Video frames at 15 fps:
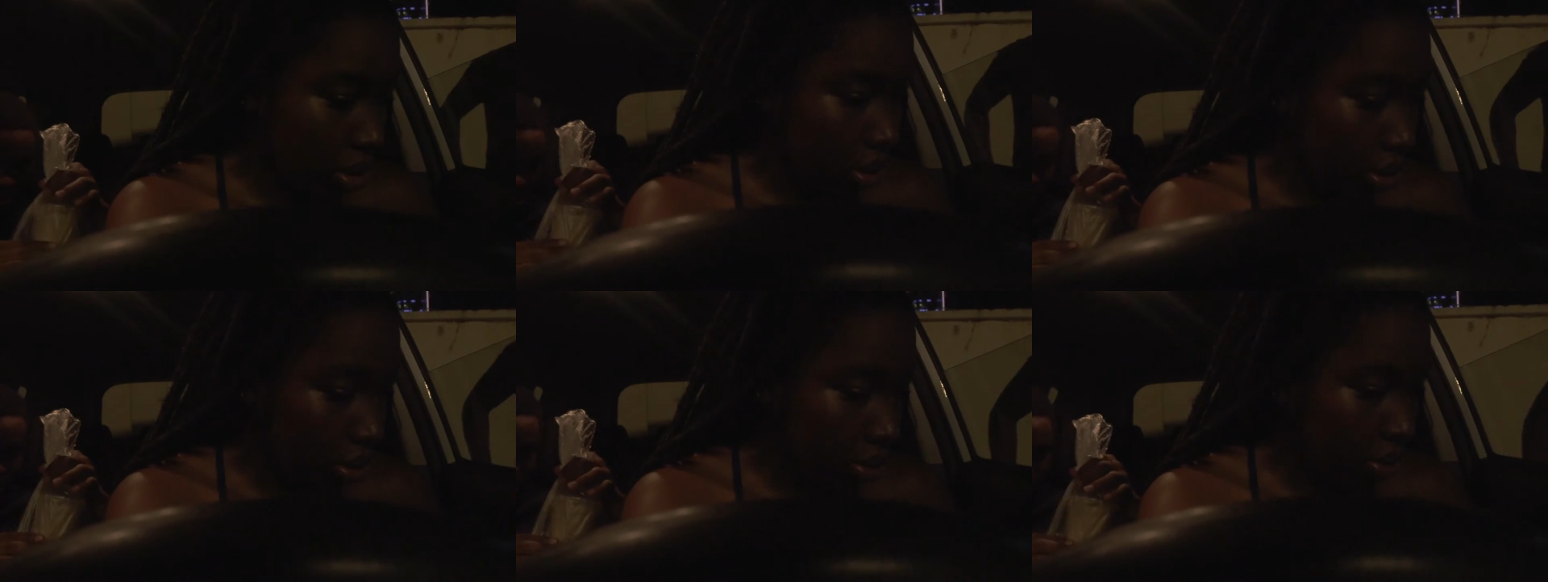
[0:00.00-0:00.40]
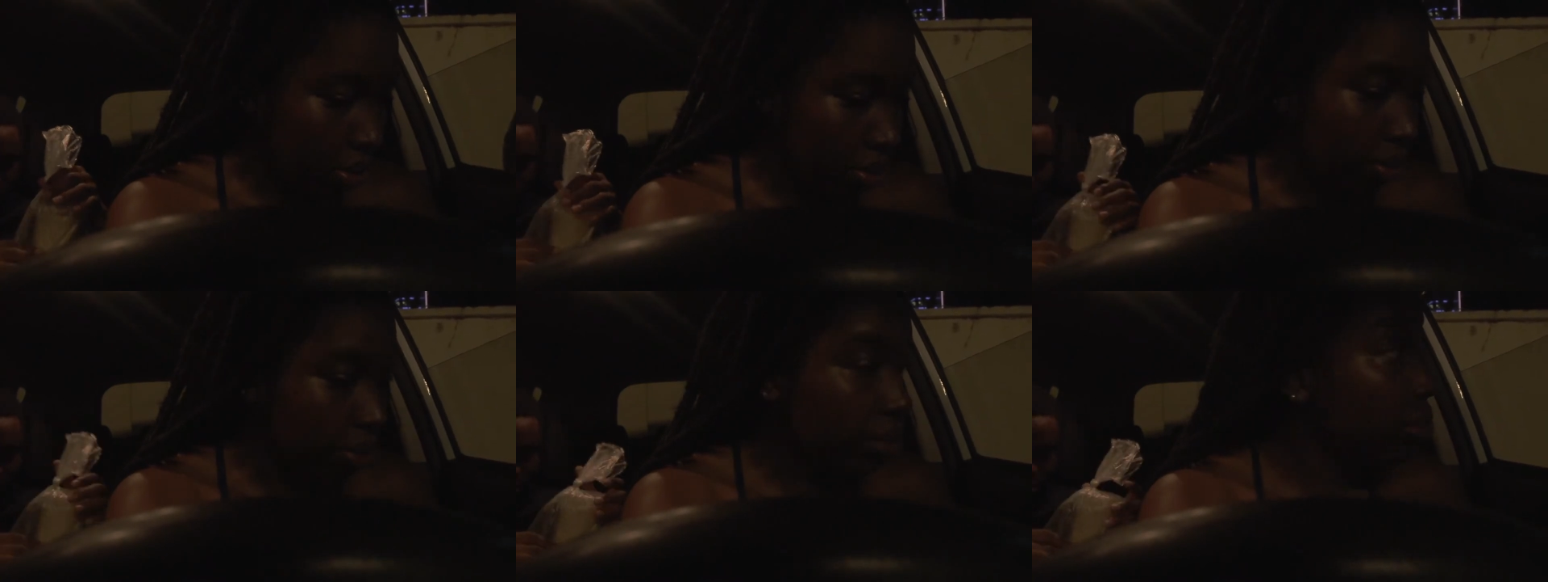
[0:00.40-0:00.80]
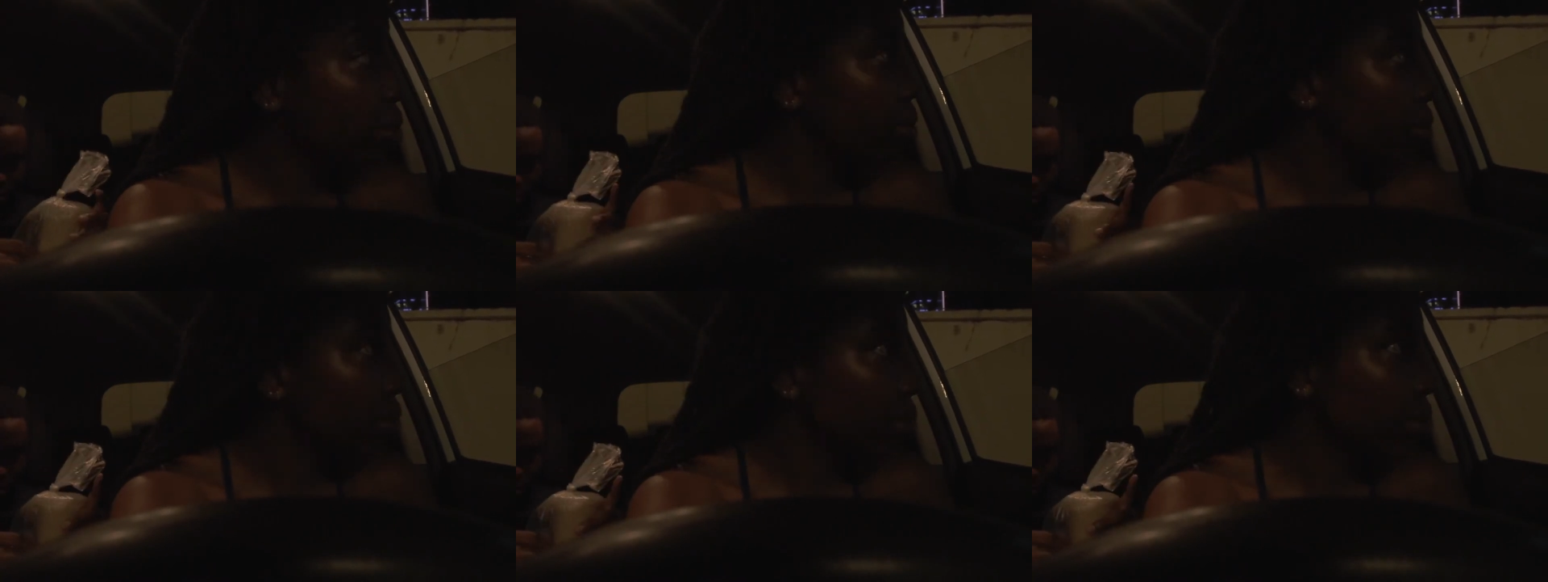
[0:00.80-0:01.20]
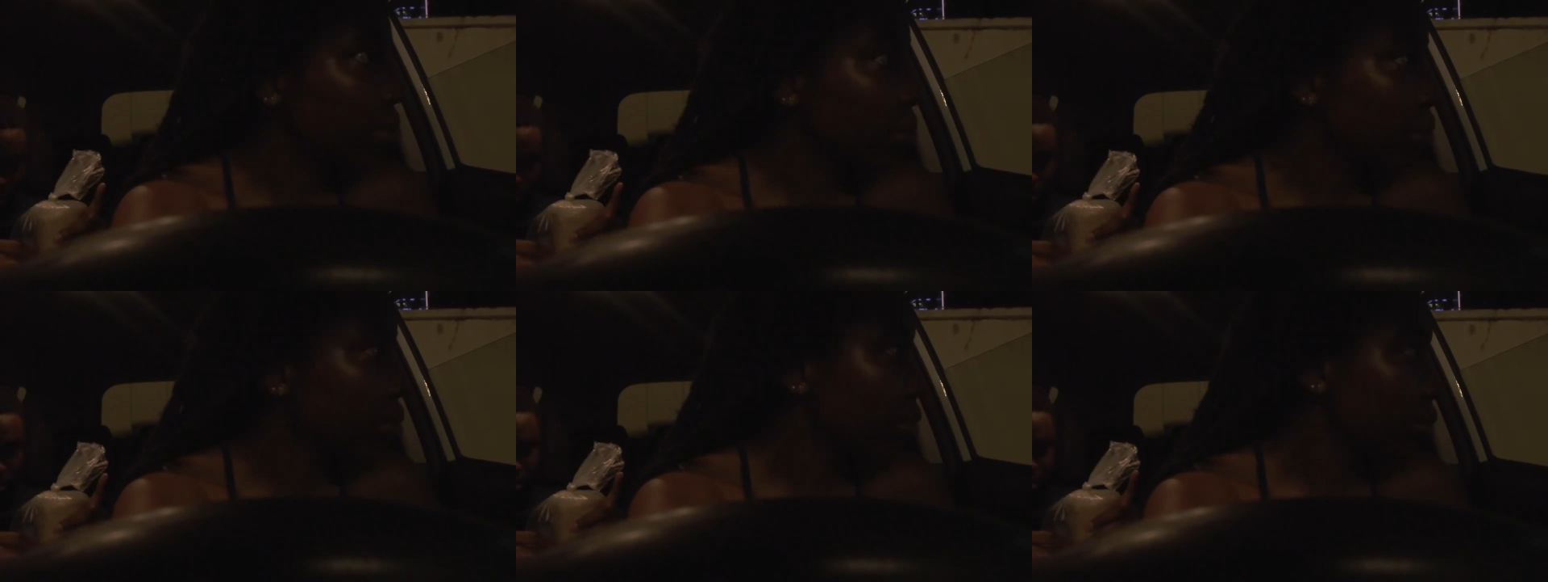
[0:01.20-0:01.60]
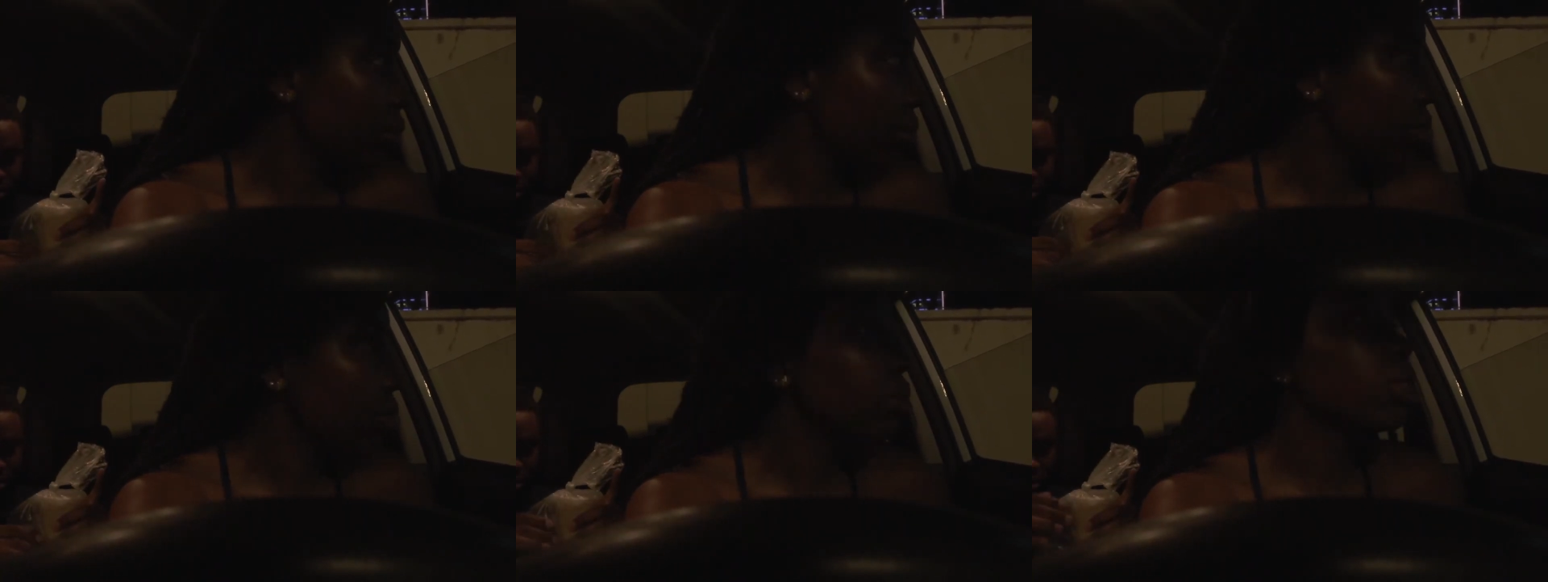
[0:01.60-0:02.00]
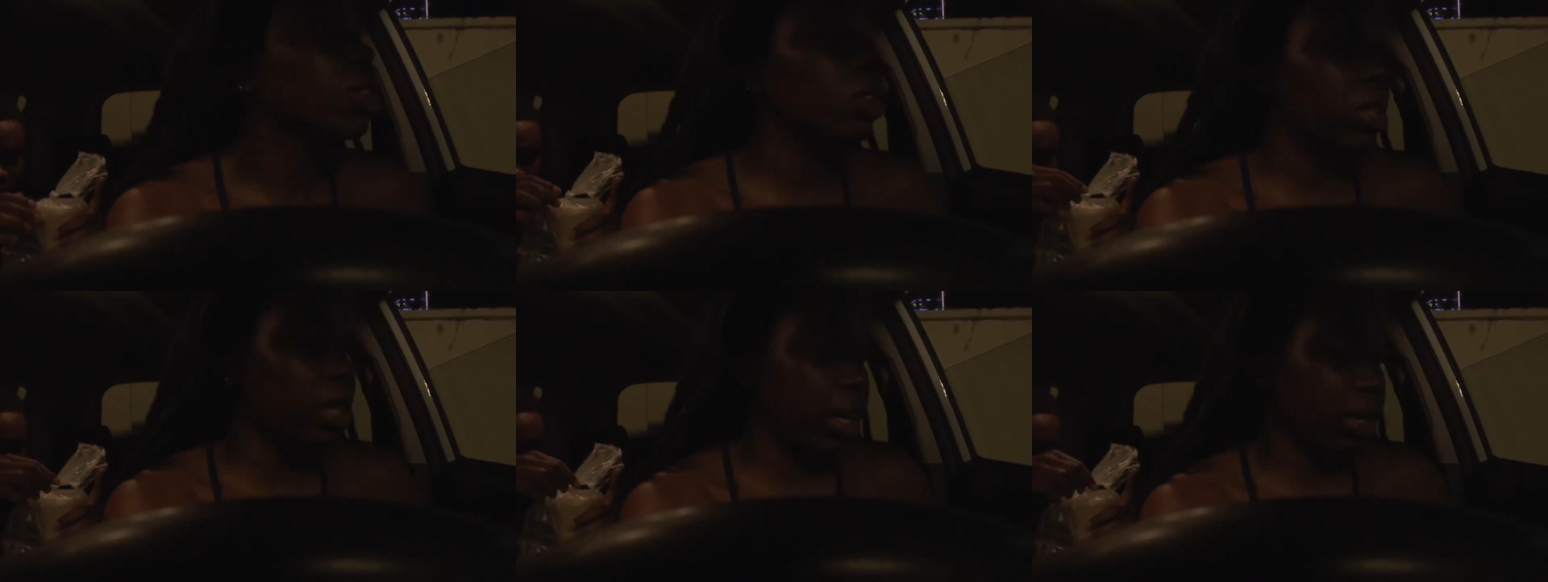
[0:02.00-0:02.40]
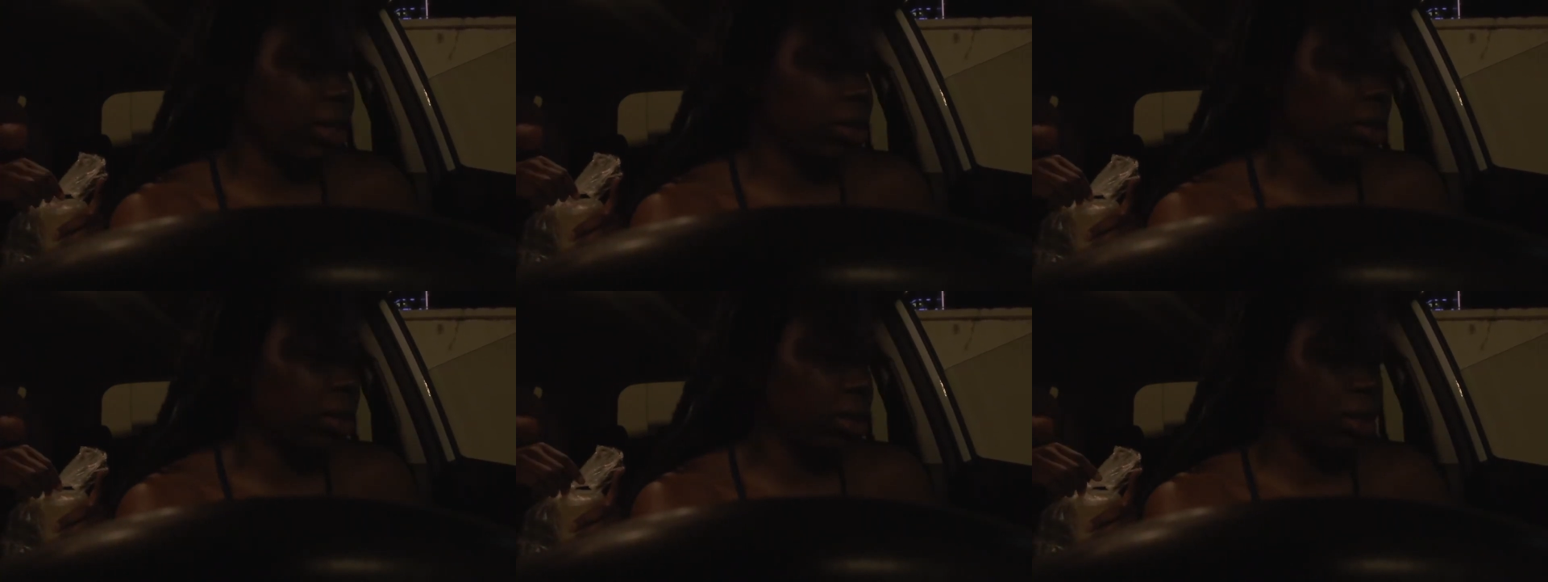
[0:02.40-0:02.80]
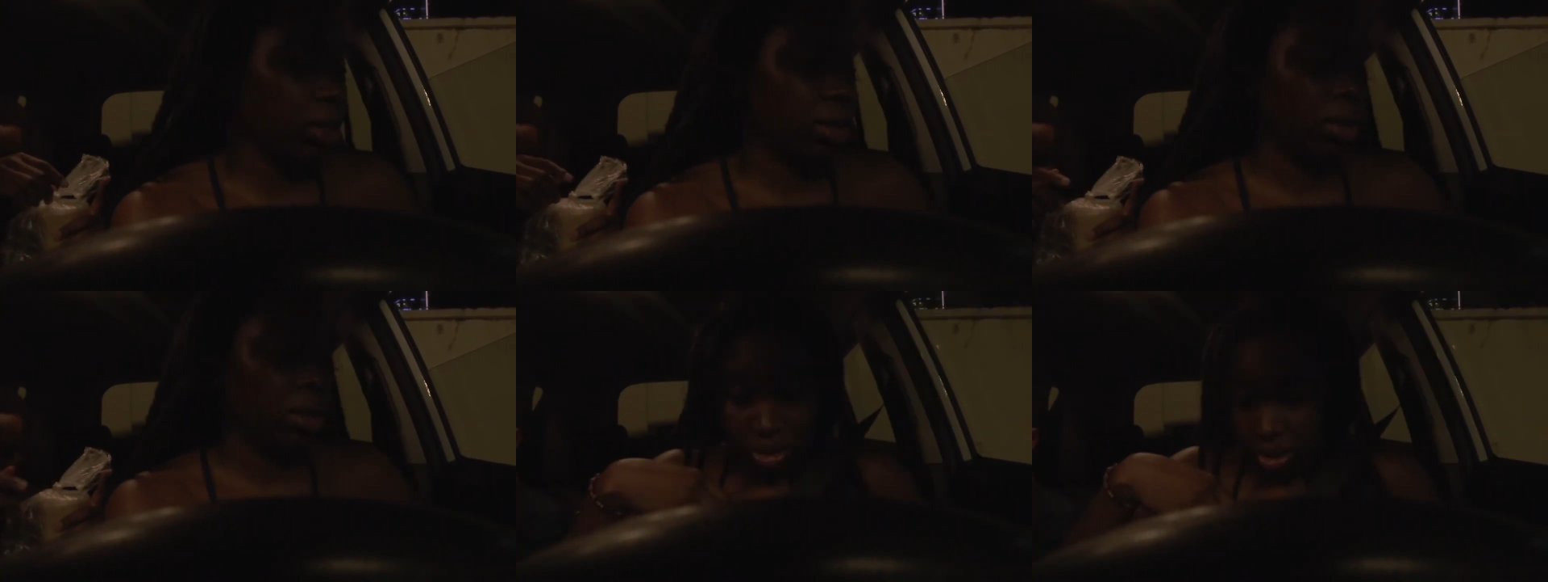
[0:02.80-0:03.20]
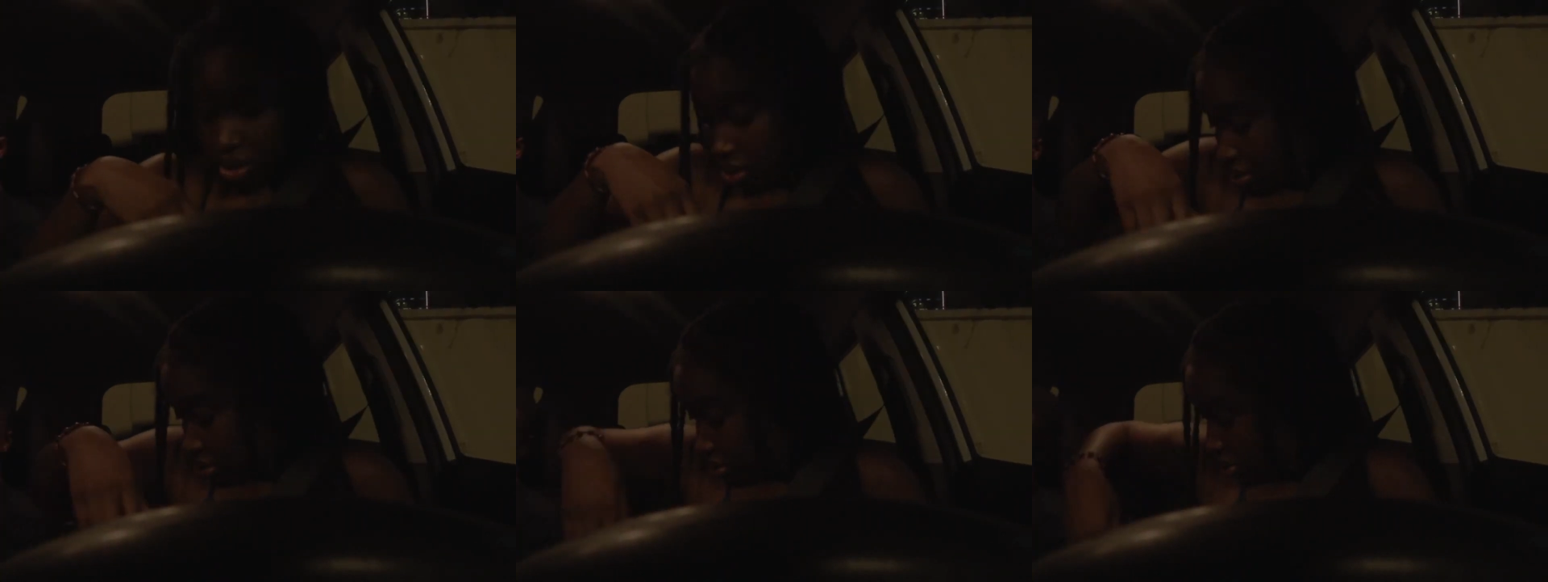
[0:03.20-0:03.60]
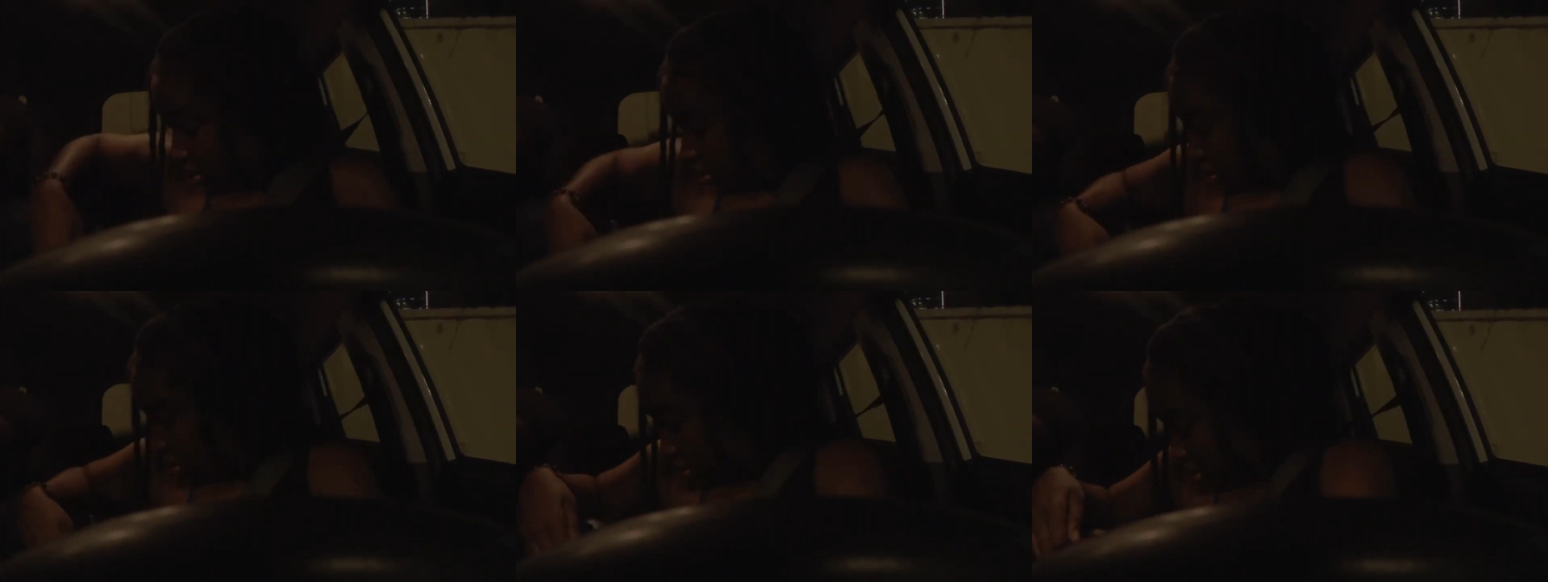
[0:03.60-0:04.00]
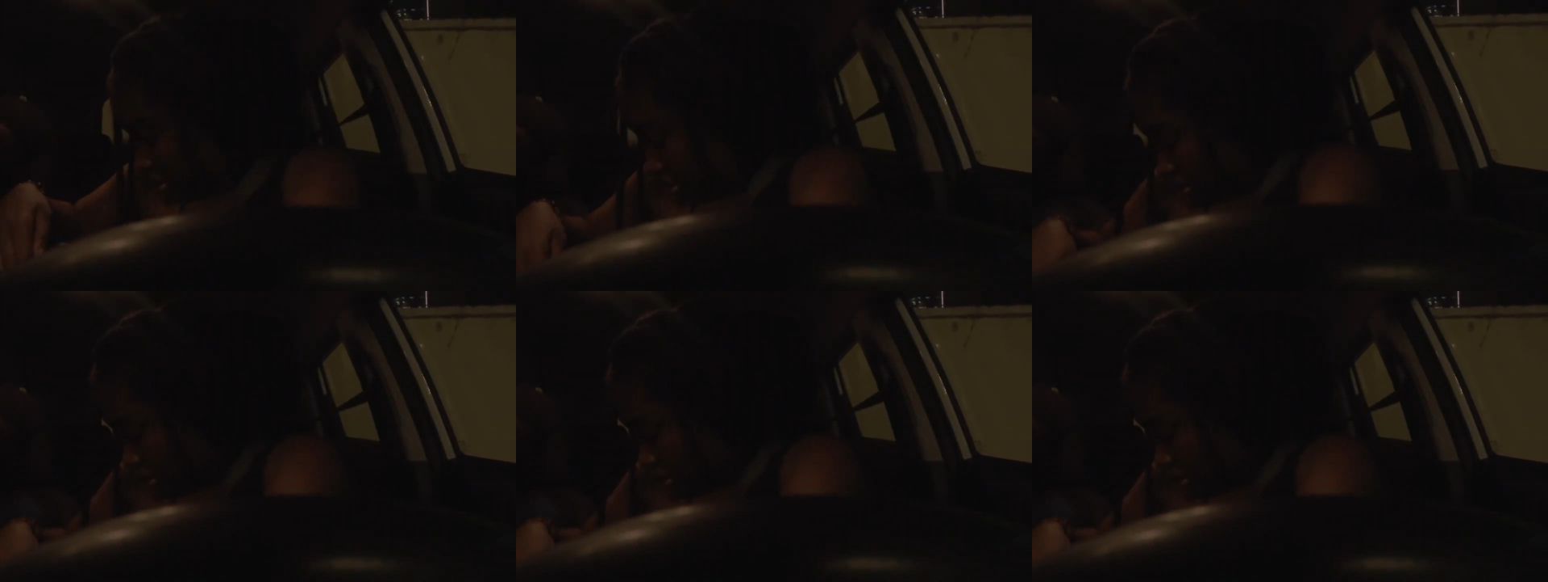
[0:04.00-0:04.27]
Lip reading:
[unreadable: no face in view]